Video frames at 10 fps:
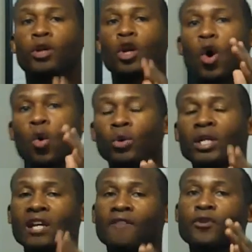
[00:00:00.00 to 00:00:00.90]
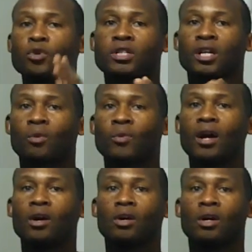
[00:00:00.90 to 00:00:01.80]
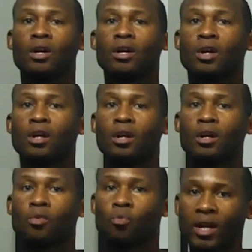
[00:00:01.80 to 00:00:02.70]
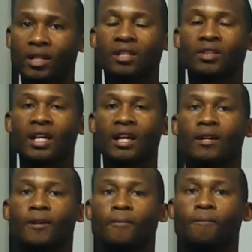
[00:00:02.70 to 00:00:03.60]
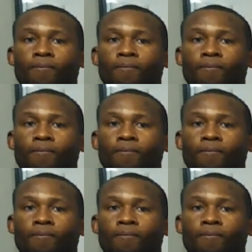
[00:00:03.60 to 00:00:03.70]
but only if you stick around. Wait until the end.